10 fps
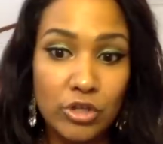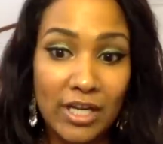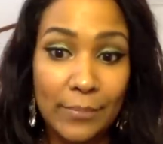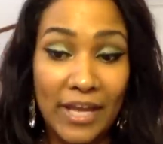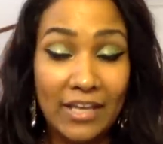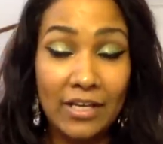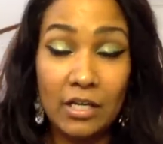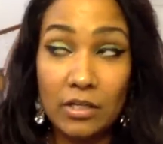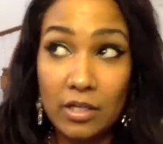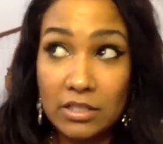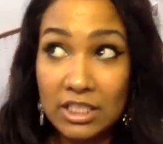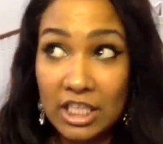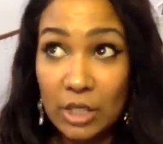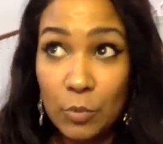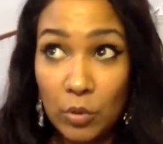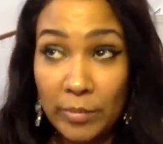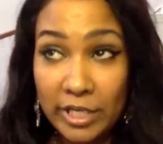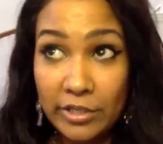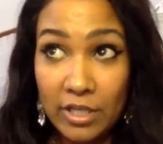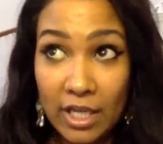trying to pay to keep a
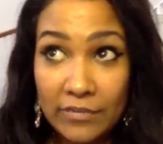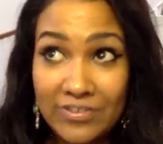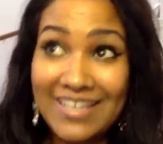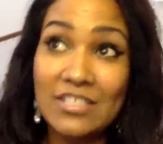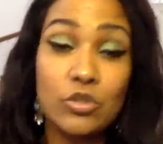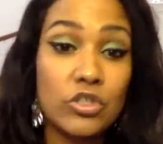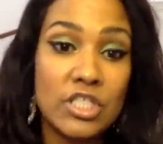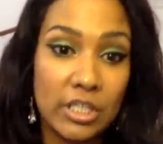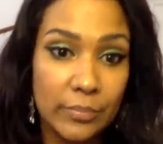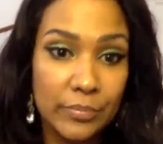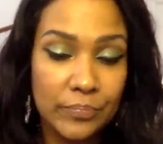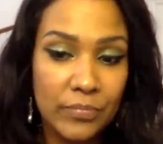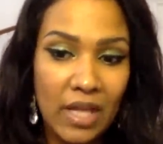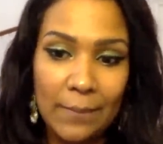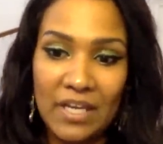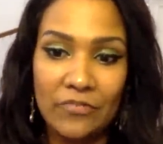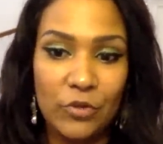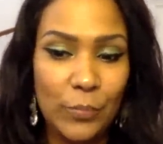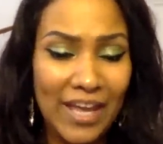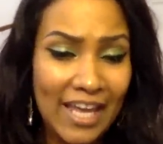woman in your life, yes, you're a simp. But
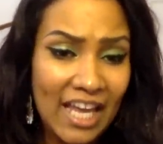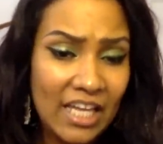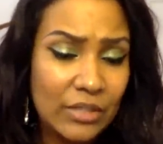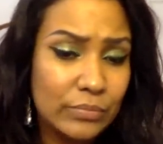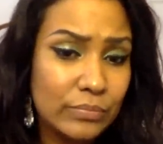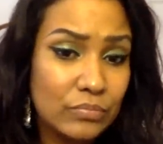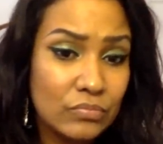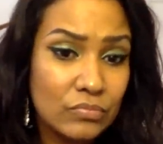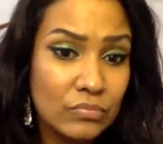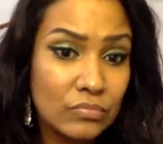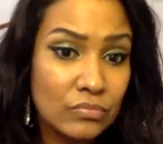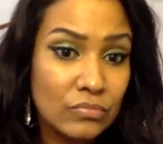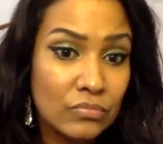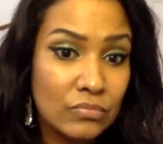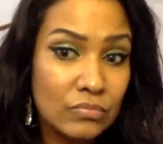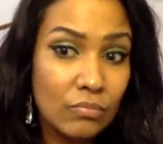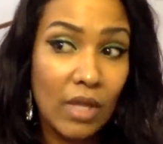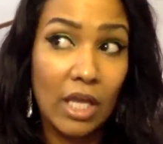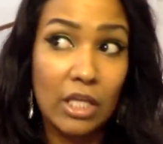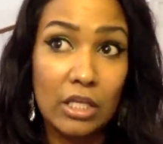if you paid
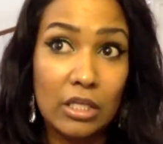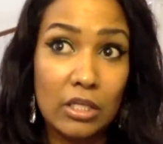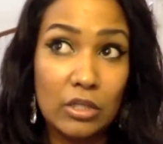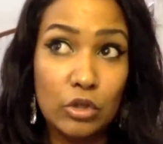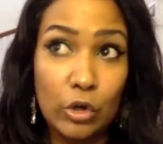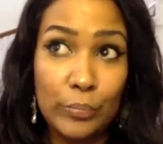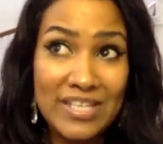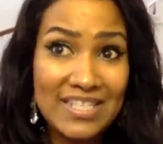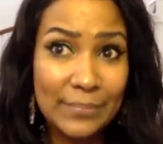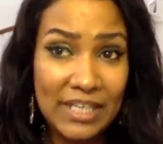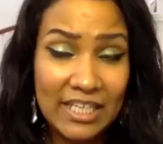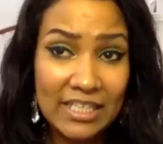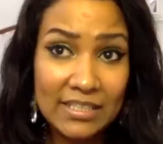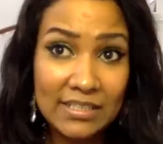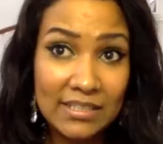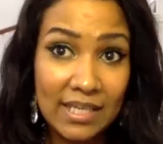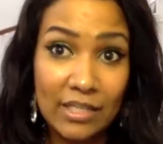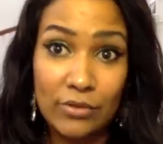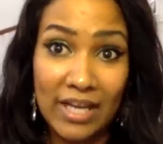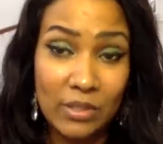and you don't miss the money
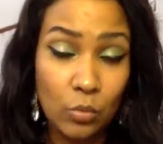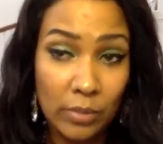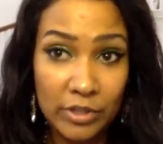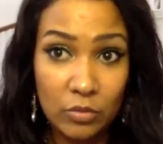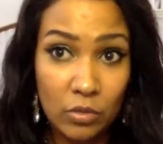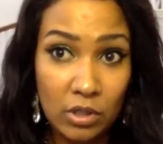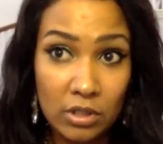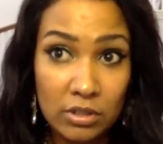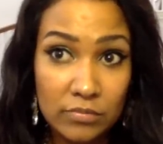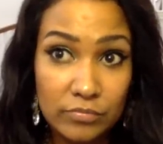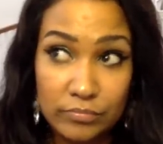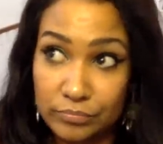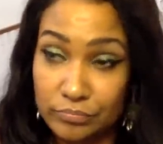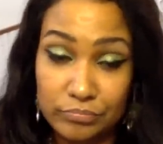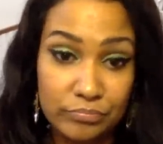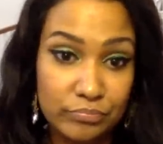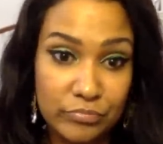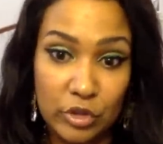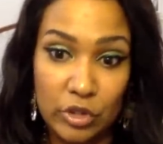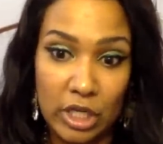and you got the woman you want,
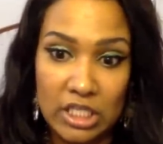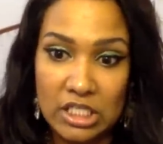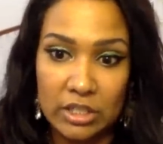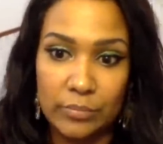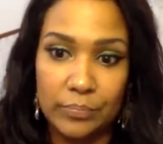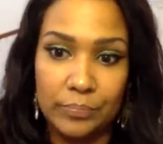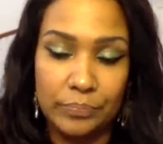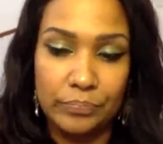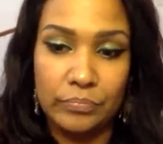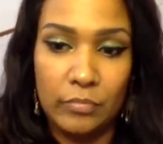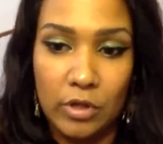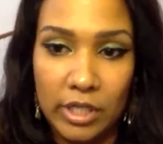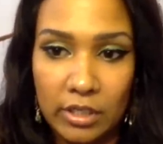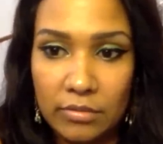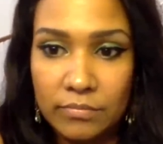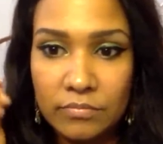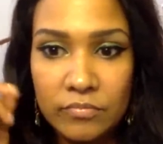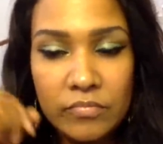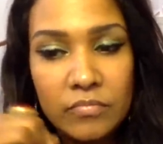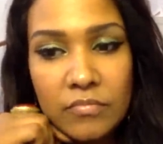you're not a simp. Okay.
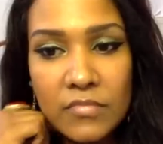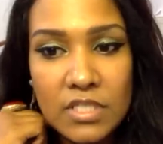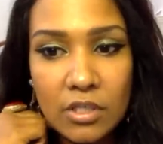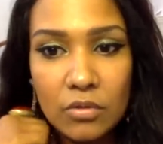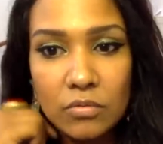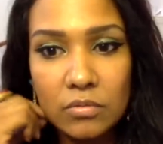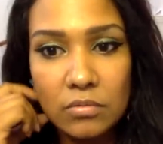So